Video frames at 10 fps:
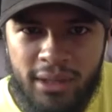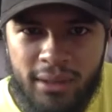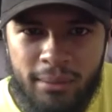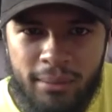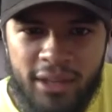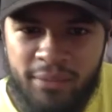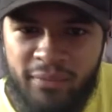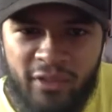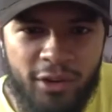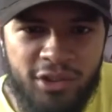the best
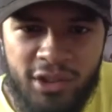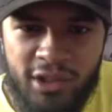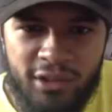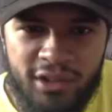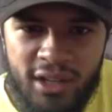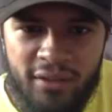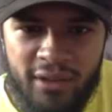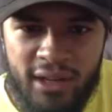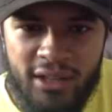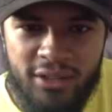version of yourself,
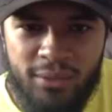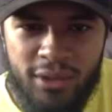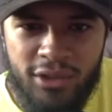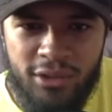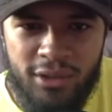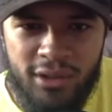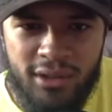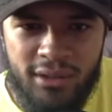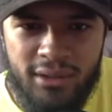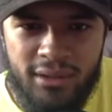and I just want you to,
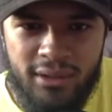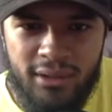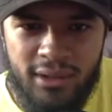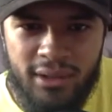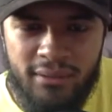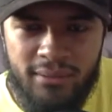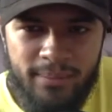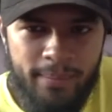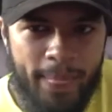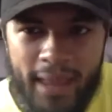you know,
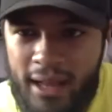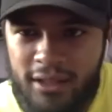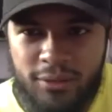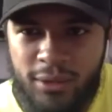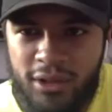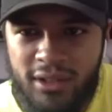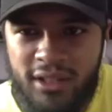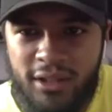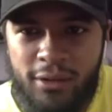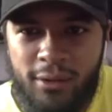I just want to see
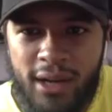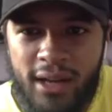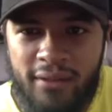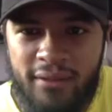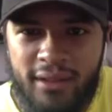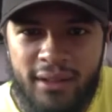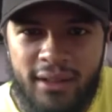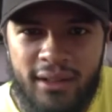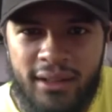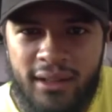you thrive.
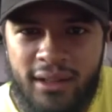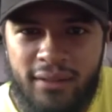And if